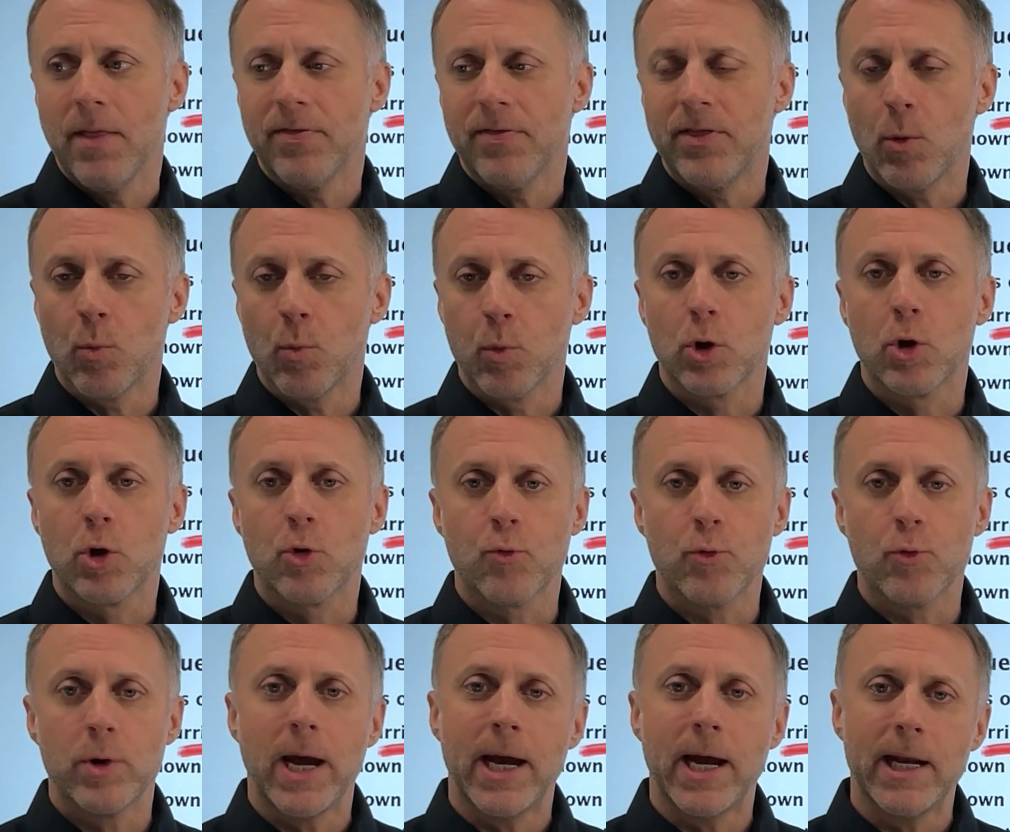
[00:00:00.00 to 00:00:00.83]
that were
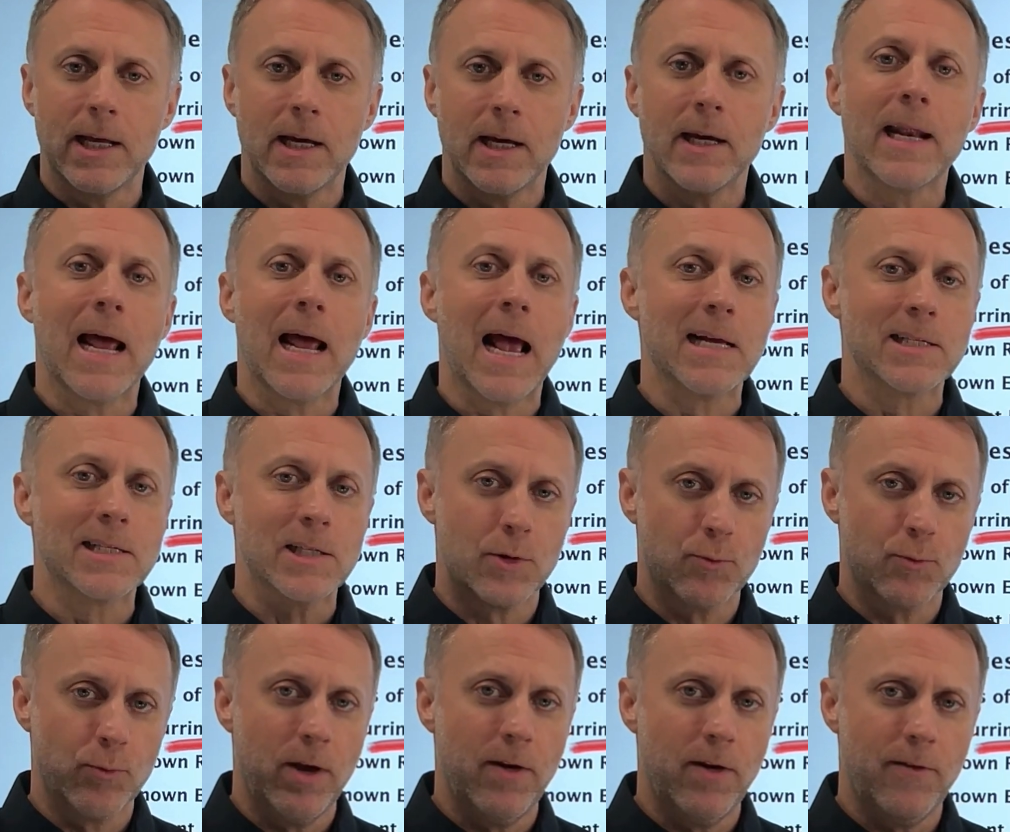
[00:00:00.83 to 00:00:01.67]
creating an
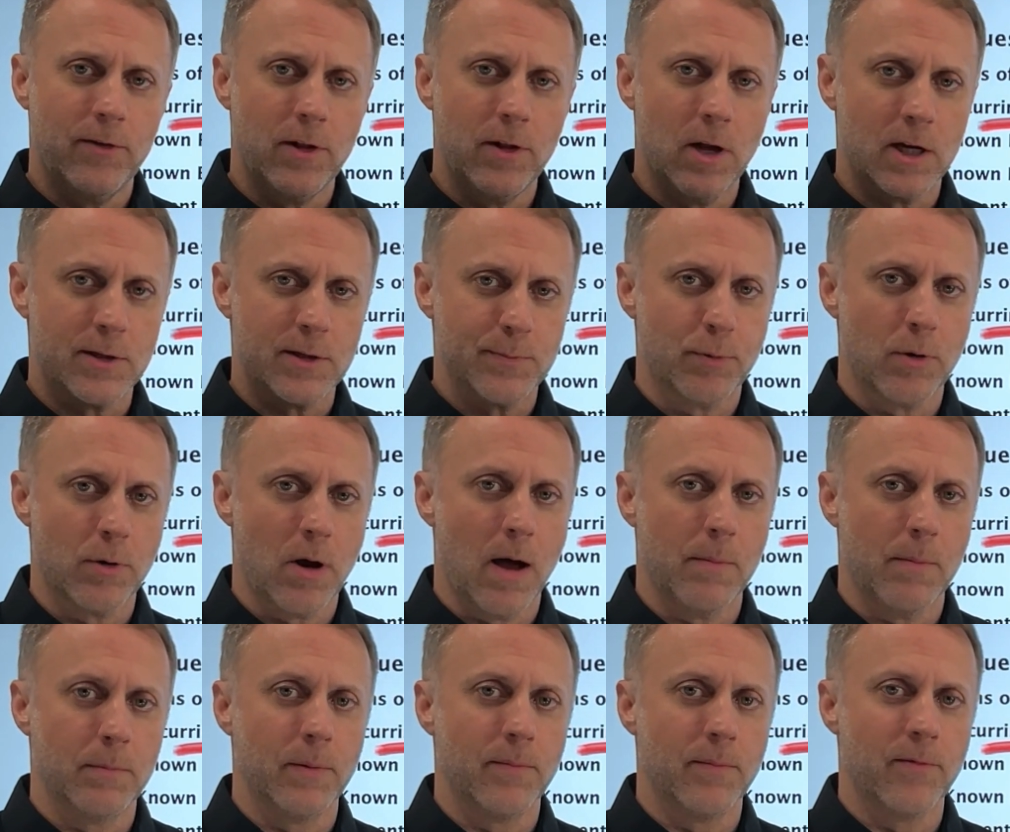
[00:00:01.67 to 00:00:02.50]
acid reflux
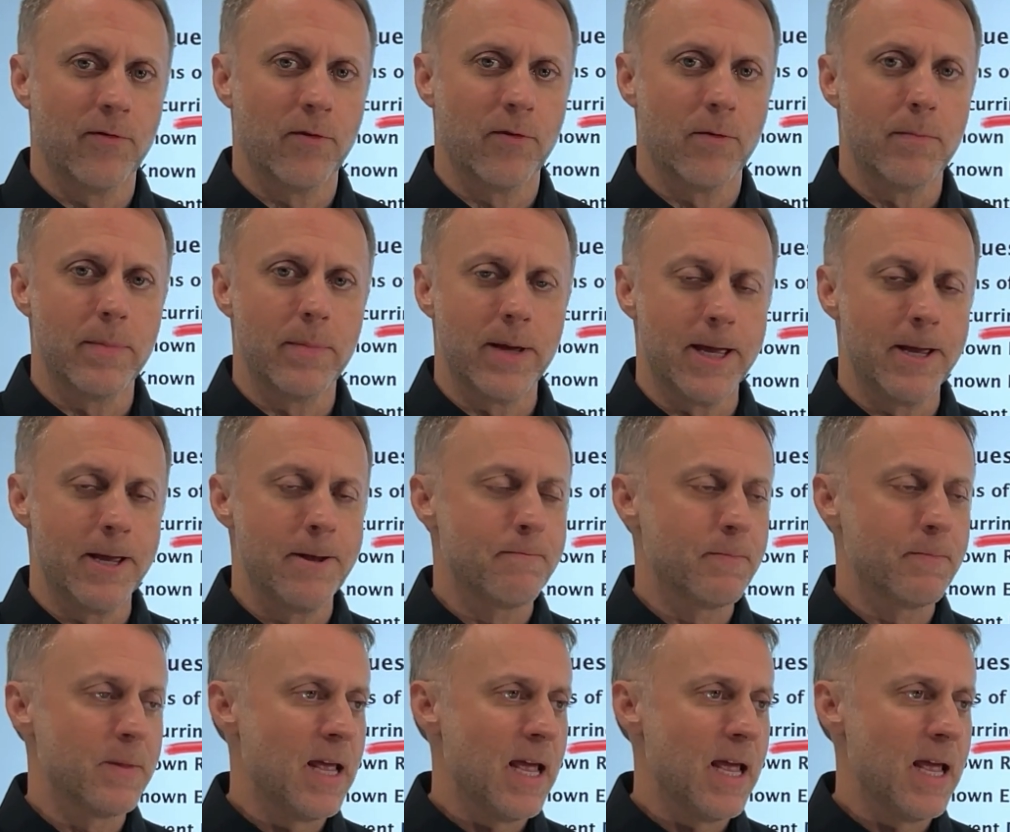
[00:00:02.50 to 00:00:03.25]
problem for me.